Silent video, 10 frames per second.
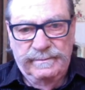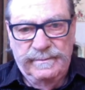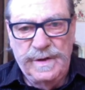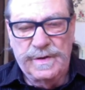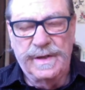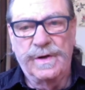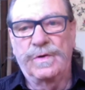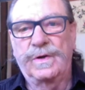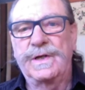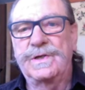You can
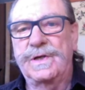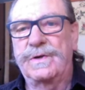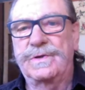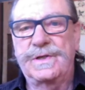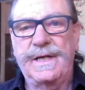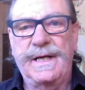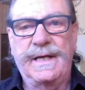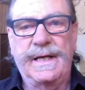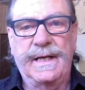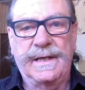only sow
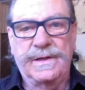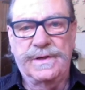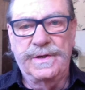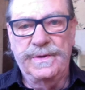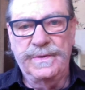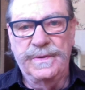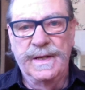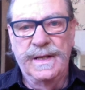seed into,